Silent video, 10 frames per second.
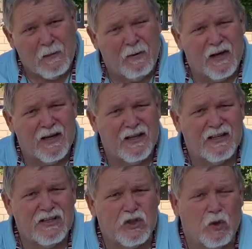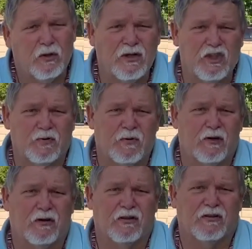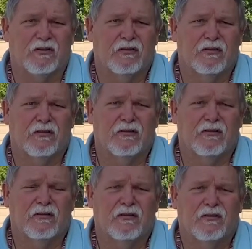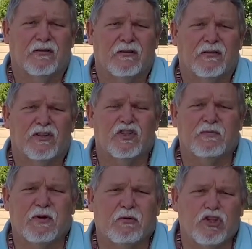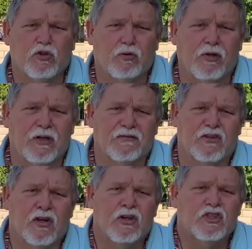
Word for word: by His Holy Spirit. Spiritual gifts,